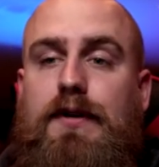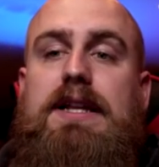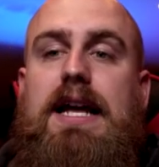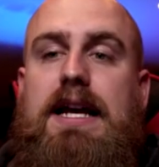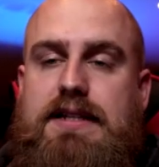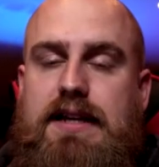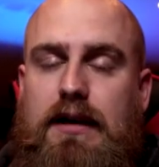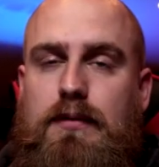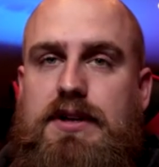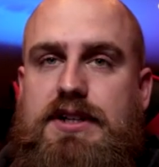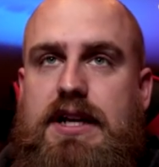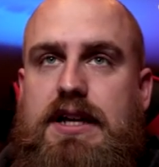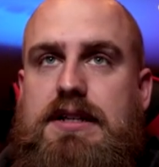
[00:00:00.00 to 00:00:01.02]
freelancing,
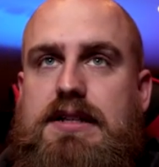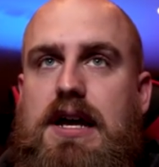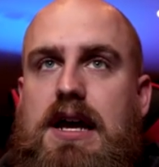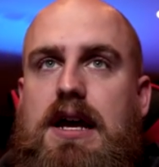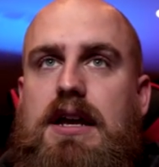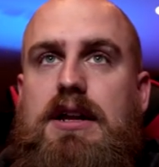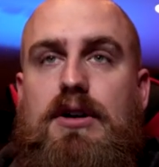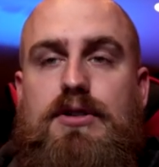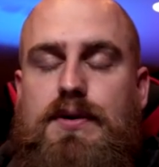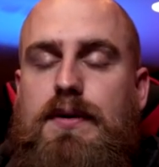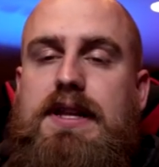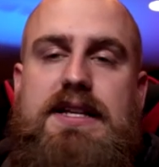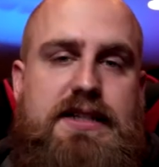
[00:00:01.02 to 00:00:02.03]
which is you know,
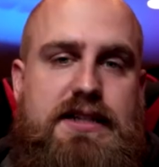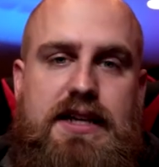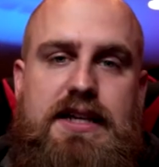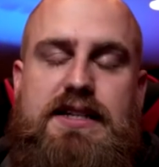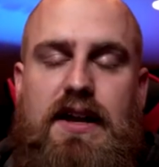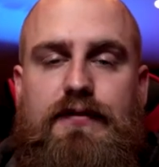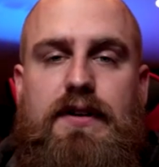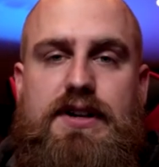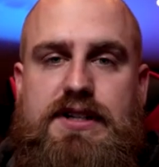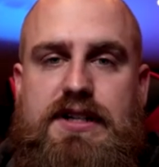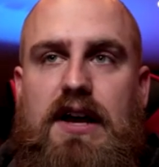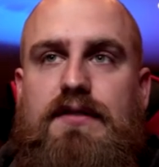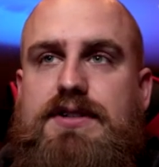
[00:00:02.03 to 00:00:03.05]
doing this this stuff for yourself,